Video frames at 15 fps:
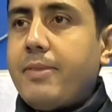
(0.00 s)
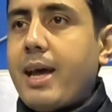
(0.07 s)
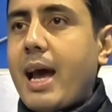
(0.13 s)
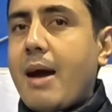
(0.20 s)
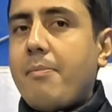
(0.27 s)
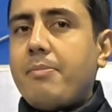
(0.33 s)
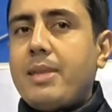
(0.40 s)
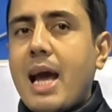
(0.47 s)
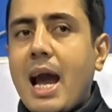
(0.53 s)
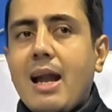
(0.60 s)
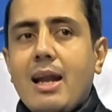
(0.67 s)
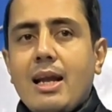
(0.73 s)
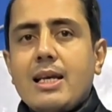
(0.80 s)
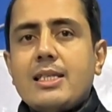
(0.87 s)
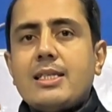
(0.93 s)
they have that
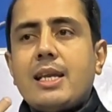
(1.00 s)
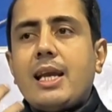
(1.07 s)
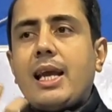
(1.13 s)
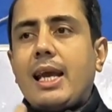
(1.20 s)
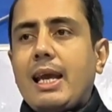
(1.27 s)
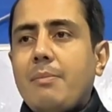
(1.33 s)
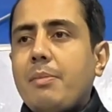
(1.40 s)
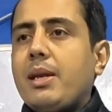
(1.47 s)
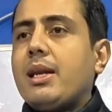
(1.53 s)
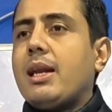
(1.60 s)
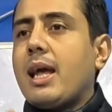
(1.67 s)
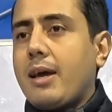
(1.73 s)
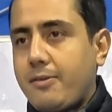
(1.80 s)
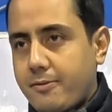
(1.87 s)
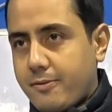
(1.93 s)
as their aim in
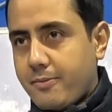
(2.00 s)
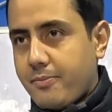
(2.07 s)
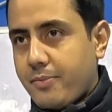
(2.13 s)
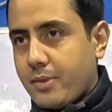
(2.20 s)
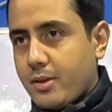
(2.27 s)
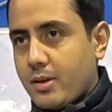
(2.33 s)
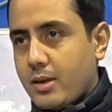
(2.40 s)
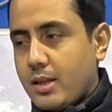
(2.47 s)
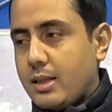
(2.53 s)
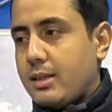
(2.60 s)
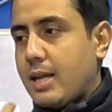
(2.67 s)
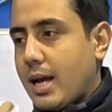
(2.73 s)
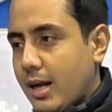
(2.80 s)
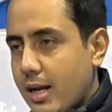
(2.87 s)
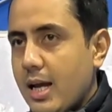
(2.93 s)
life,
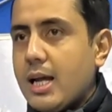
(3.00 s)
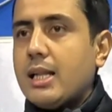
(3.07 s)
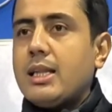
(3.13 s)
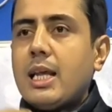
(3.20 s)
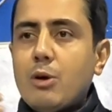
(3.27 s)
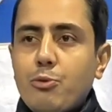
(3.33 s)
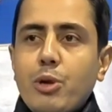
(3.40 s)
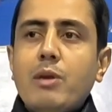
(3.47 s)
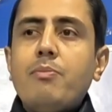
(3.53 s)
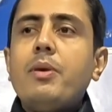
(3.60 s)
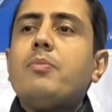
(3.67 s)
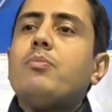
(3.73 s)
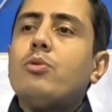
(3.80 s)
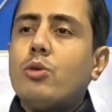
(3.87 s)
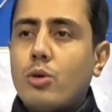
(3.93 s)
then they will
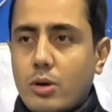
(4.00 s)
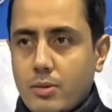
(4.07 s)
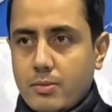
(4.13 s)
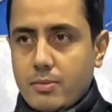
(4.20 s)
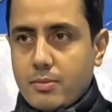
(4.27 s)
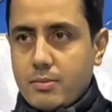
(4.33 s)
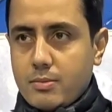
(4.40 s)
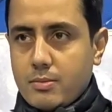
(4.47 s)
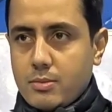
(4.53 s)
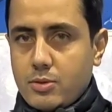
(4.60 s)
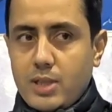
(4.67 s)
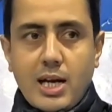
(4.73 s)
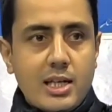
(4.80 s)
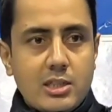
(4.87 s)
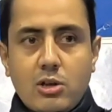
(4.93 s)
be bored. So
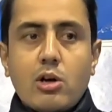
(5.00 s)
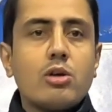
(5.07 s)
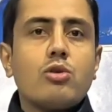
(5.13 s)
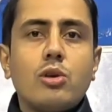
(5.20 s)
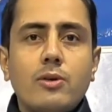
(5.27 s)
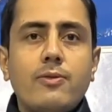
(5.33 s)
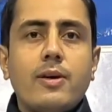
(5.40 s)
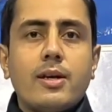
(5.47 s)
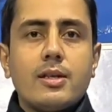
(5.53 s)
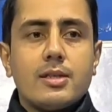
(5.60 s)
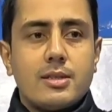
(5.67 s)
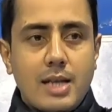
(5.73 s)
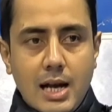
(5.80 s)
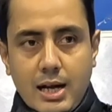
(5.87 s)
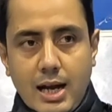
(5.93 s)
that is not good for us,
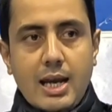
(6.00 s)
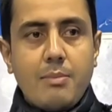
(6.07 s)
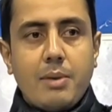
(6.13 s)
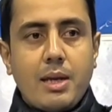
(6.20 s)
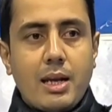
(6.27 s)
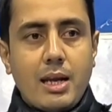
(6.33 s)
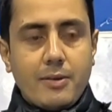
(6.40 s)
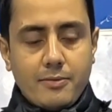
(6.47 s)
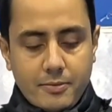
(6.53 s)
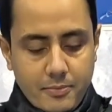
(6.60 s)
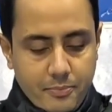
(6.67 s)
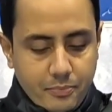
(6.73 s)
that aim in life.